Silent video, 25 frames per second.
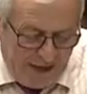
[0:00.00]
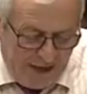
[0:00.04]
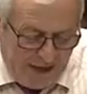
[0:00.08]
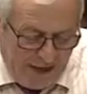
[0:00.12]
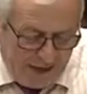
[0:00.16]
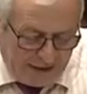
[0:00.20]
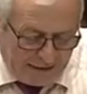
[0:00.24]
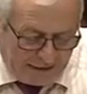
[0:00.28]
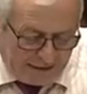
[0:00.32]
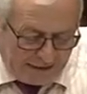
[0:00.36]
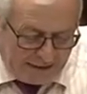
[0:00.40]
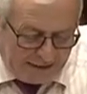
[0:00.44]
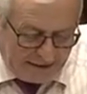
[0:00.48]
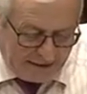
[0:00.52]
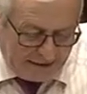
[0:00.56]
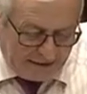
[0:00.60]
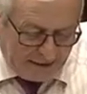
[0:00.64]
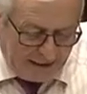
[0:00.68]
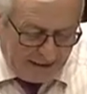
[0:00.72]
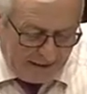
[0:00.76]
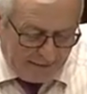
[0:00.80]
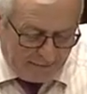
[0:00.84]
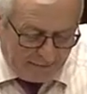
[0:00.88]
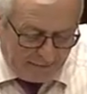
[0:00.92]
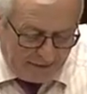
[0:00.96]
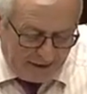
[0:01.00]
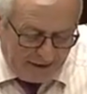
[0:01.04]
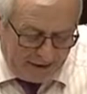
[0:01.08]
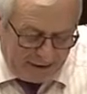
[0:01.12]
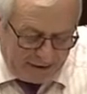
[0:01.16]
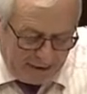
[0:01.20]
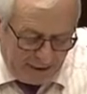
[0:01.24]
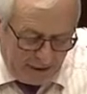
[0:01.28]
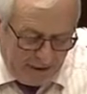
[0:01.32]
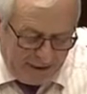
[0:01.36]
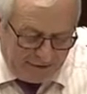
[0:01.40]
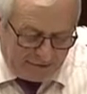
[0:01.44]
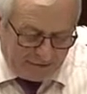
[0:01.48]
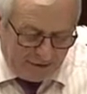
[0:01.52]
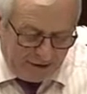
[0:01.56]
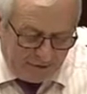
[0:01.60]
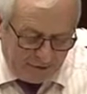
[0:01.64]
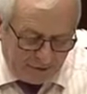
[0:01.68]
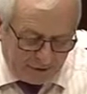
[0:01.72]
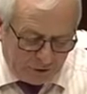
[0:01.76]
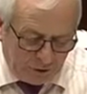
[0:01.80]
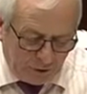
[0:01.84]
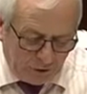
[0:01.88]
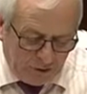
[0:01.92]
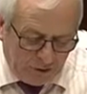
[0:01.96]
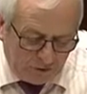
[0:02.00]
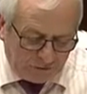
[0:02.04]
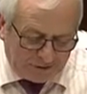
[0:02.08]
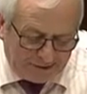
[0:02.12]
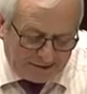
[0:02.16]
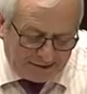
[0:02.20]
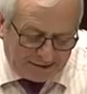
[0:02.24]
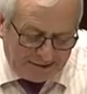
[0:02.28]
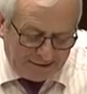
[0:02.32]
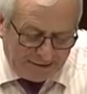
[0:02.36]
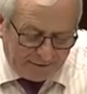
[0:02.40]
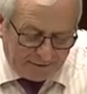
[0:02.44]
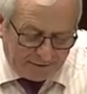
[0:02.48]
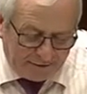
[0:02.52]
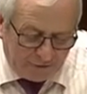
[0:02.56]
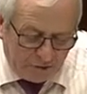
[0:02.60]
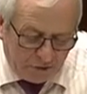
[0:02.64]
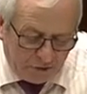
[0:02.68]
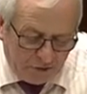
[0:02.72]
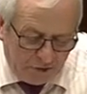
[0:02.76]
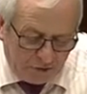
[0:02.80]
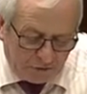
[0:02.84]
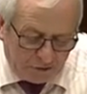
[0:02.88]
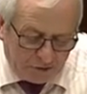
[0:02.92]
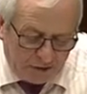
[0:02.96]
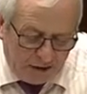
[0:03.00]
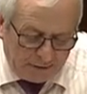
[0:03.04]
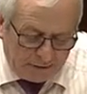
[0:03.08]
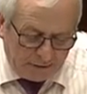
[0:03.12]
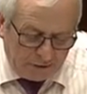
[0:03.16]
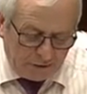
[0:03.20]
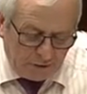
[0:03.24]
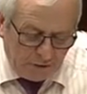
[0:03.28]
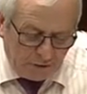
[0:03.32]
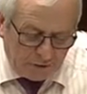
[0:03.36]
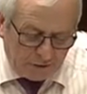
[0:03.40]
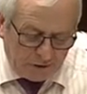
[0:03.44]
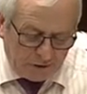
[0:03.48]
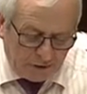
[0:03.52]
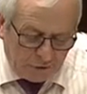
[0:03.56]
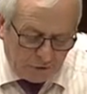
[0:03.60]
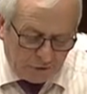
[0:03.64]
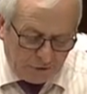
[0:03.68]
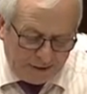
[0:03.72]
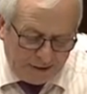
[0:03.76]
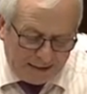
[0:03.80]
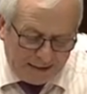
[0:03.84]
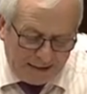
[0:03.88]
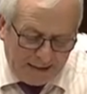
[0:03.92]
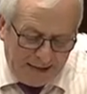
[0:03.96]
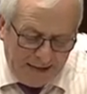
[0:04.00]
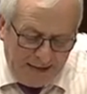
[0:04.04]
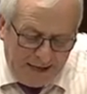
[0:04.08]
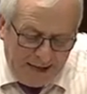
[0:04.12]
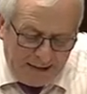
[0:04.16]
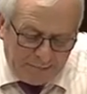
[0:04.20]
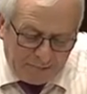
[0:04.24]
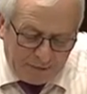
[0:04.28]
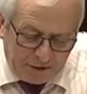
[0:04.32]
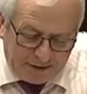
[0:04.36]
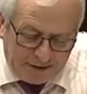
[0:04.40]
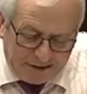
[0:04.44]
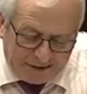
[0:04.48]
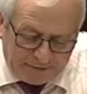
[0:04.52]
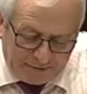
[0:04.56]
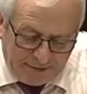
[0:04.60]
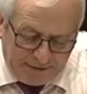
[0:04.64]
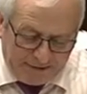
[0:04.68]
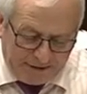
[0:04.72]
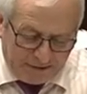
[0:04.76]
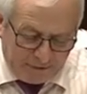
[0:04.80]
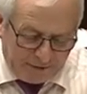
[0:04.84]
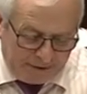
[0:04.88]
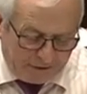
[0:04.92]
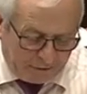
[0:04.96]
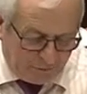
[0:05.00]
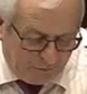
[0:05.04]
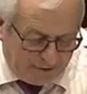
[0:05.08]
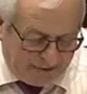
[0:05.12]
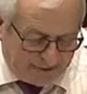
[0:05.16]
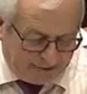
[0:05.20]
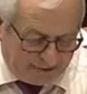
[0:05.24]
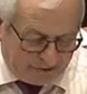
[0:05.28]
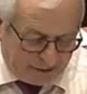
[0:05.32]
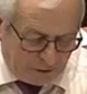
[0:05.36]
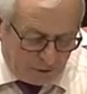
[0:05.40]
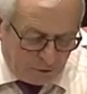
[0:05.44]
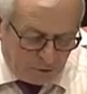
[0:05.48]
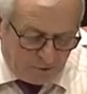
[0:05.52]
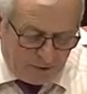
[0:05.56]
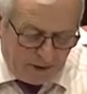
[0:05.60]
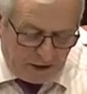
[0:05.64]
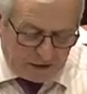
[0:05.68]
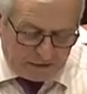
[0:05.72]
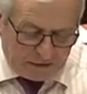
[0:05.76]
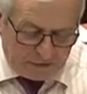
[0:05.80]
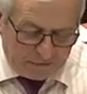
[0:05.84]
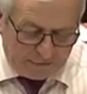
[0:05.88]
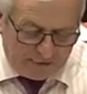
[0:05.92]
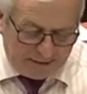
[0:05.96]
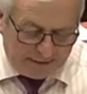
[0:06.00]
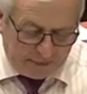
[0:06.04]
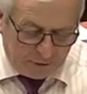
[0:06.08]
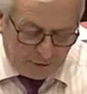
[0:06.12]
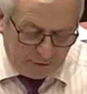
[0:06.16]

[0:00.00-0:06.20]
and indeed um, a lifetime in 2007 to 2003, uh, but this figure increased to approximately